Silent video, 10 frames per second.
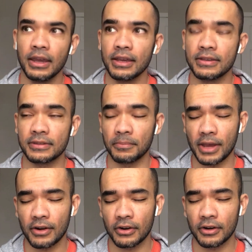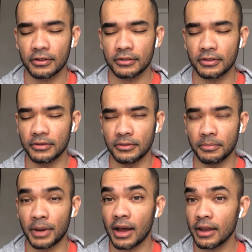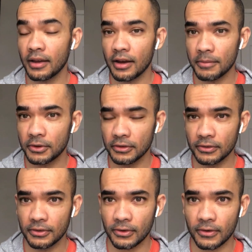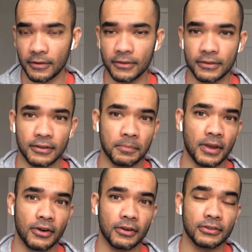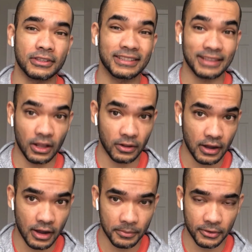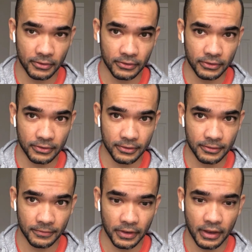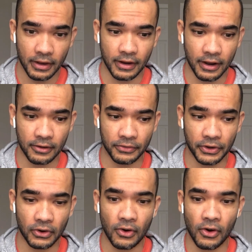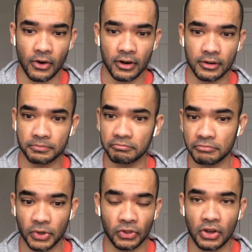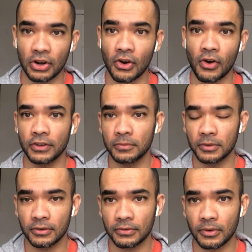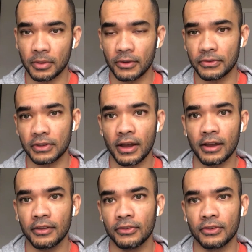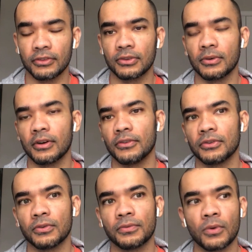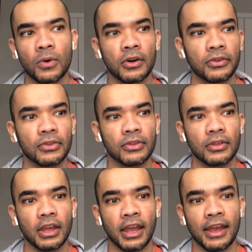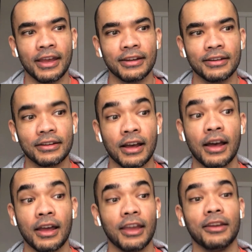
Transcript: Is it better to buy options or is it better to sell options? Now there are a lot of argument for both sides and so on and so forth, and I